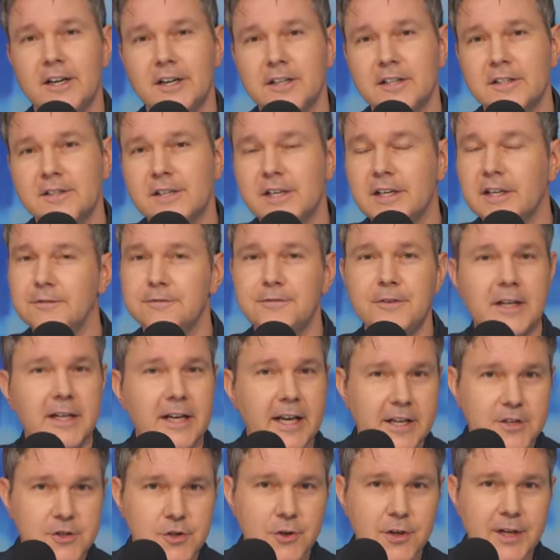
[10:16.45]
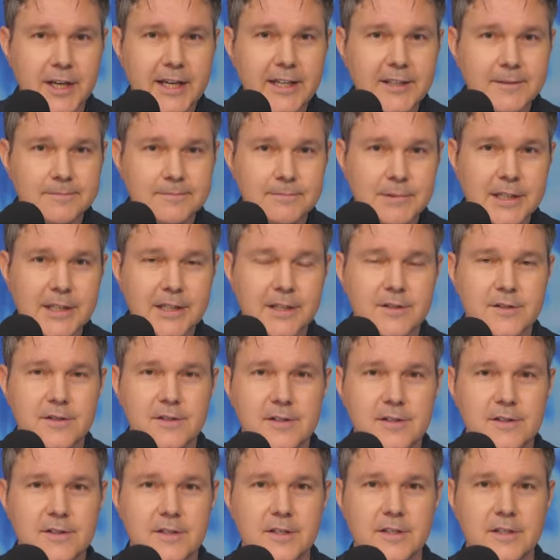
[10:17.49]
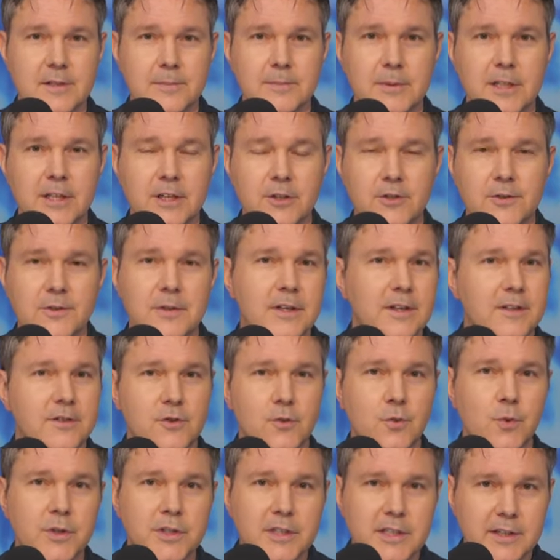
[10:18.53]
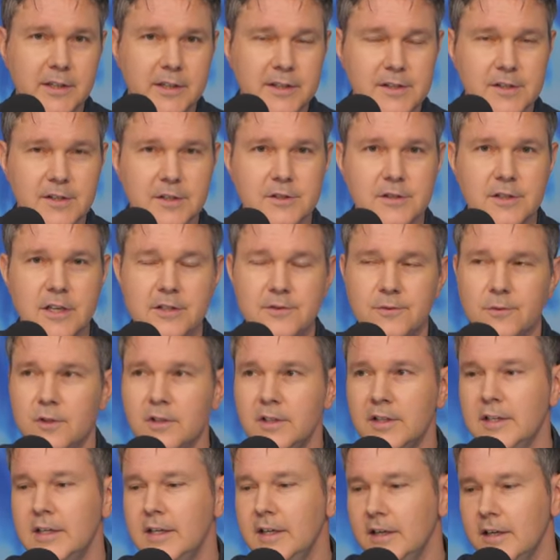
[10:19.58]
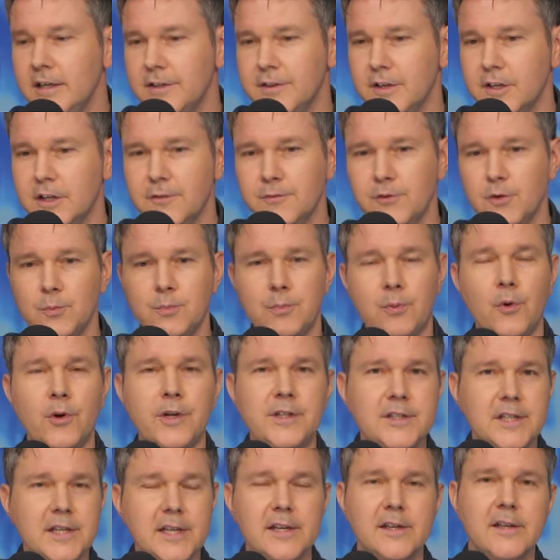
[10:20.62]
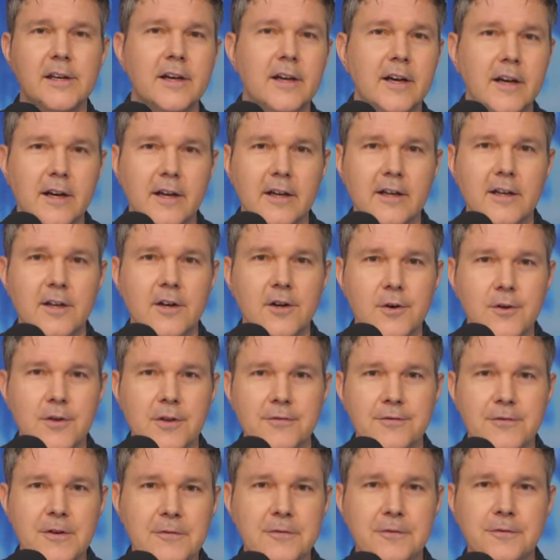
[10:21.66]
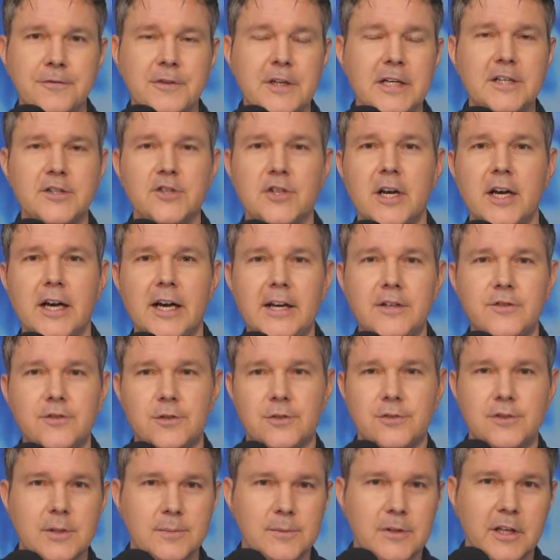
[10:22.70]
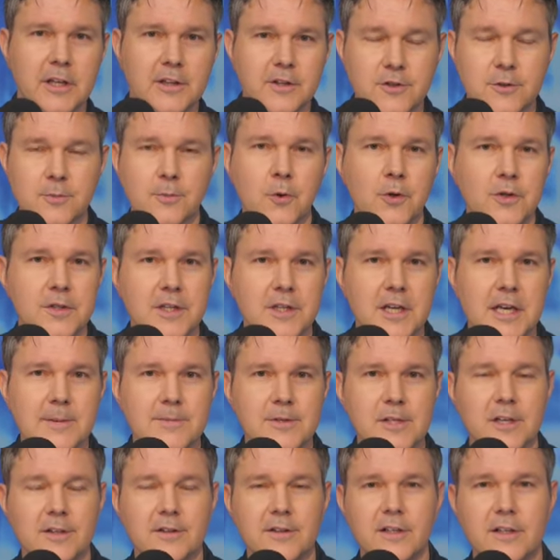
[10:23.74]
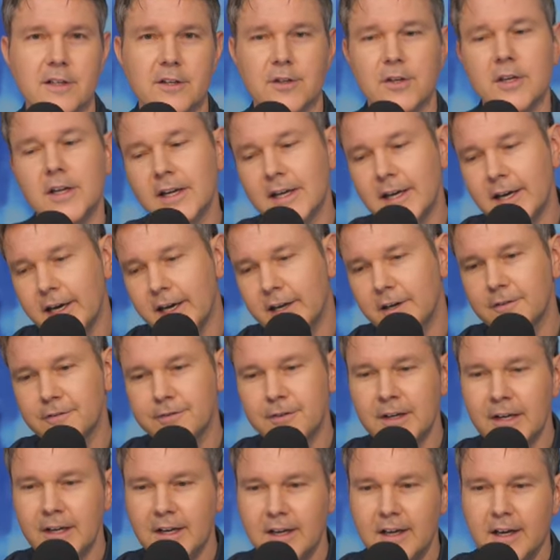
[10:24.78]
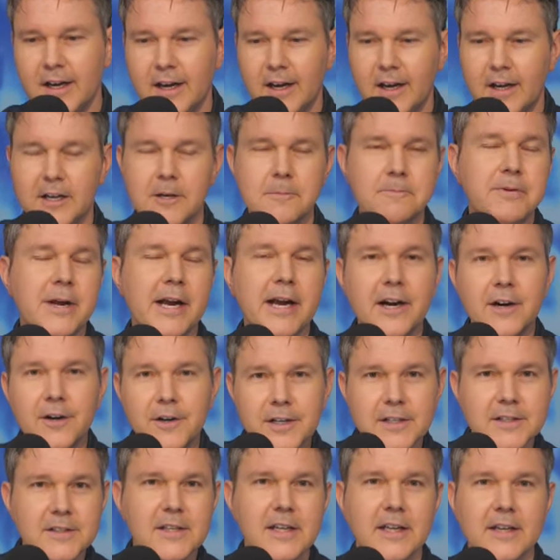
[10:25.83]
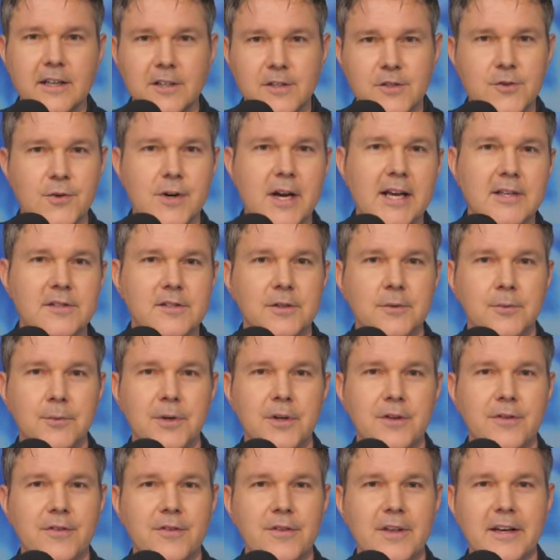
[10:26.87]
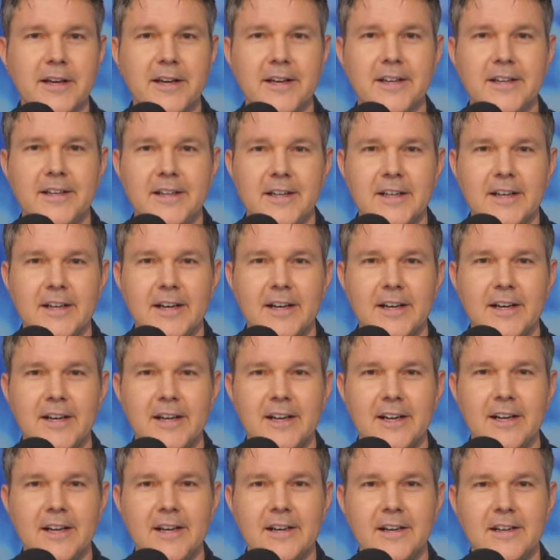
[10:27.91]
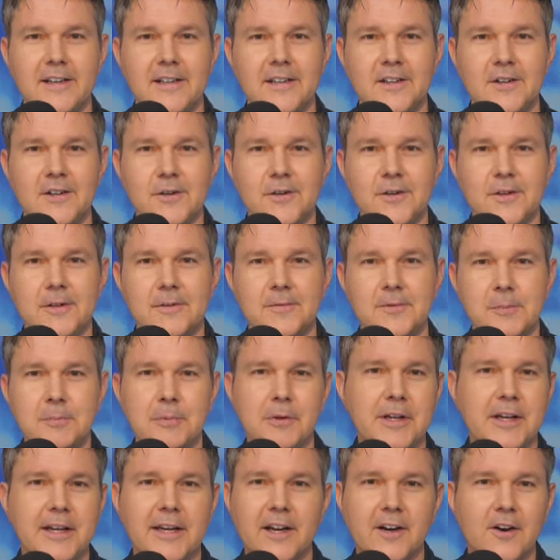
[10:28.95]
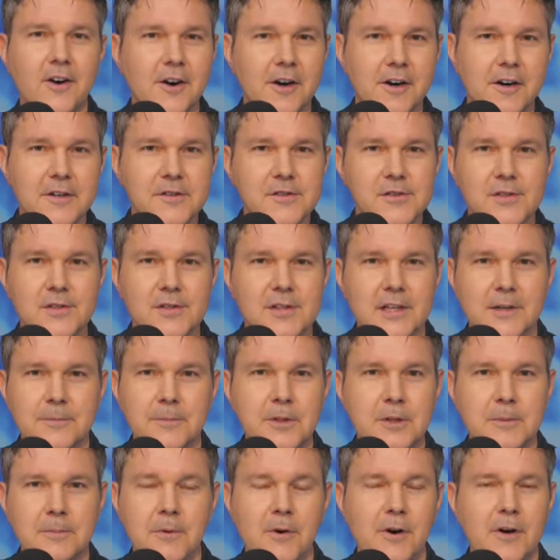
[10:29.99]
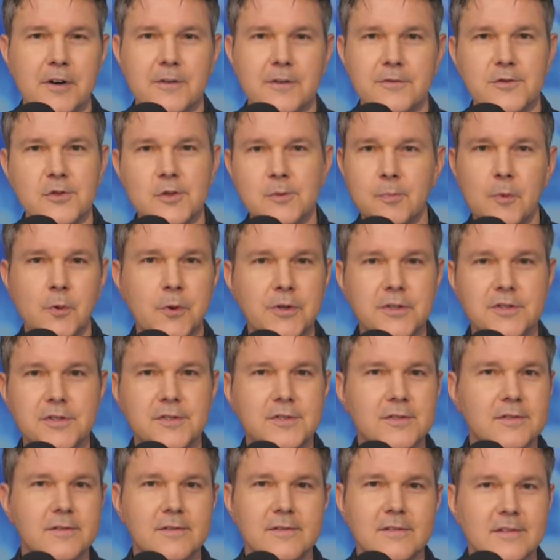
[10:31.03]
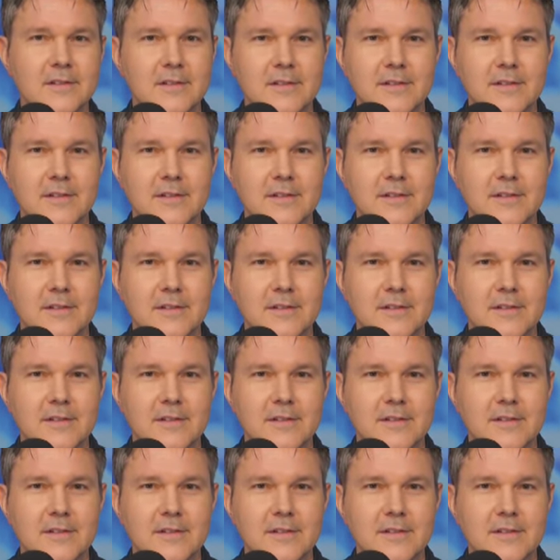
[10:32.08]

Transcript: are going to take a financial hit because these things have been extraordinarily successful. I think if you point at you know, the FIFA franchise or some of the other sports games out there, you can kind of compare it and contrast it with you know, the playing cards that have been a part of sports,